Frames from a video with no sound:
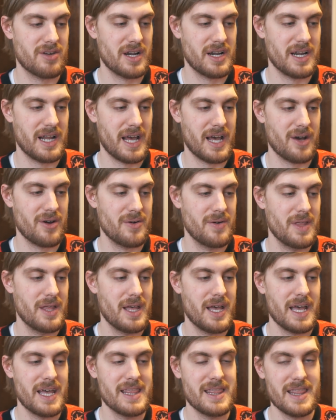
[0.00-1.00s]
right now
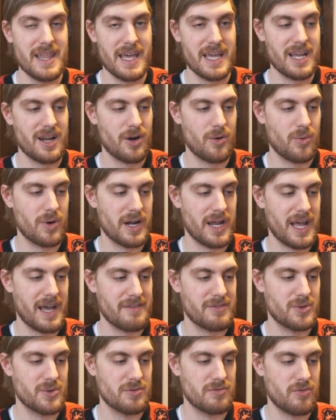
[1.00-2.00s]
and they are what I
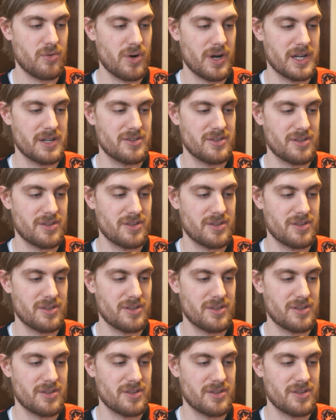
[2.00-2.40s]
have to avoid.